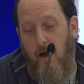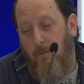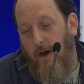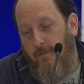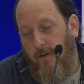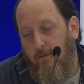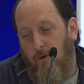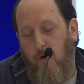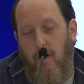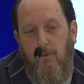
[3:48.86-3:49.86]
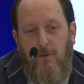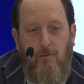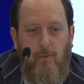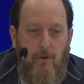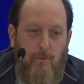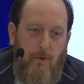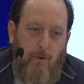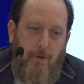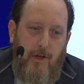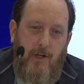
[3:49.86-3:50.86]
My favorite one was when we
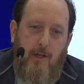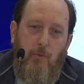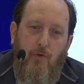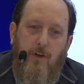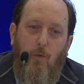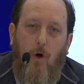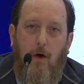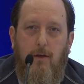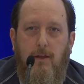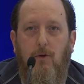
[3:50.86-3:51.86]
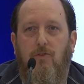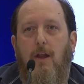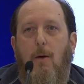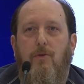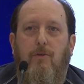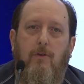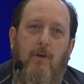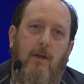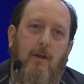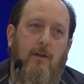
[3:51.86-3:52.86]
were pitching movie 1, it was an
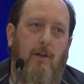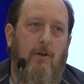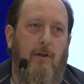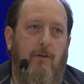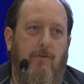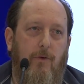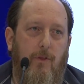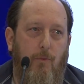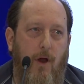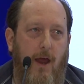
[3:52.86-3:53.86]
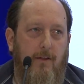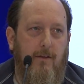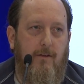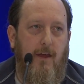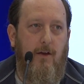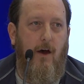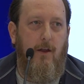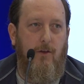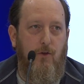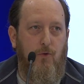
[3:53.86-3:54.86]
opportunity clearly for the brand to take
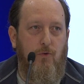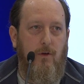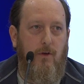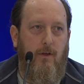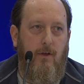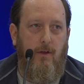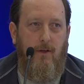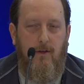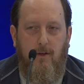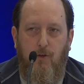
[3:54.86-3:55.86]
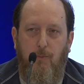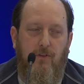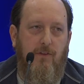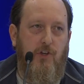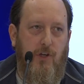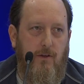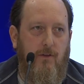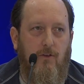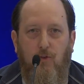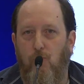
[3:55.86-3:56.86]
on a new position,
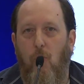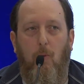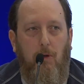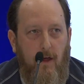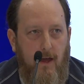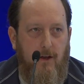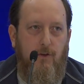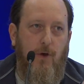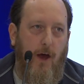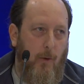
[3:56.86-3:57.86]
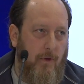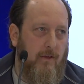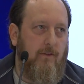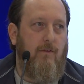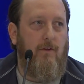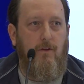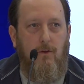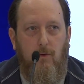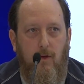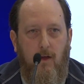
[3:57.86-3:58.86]
to do role play, to do helmets, to
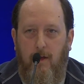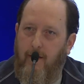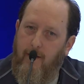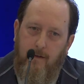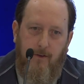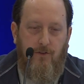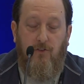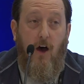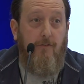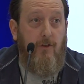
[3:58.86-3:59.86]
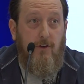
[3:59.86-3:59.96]
do soft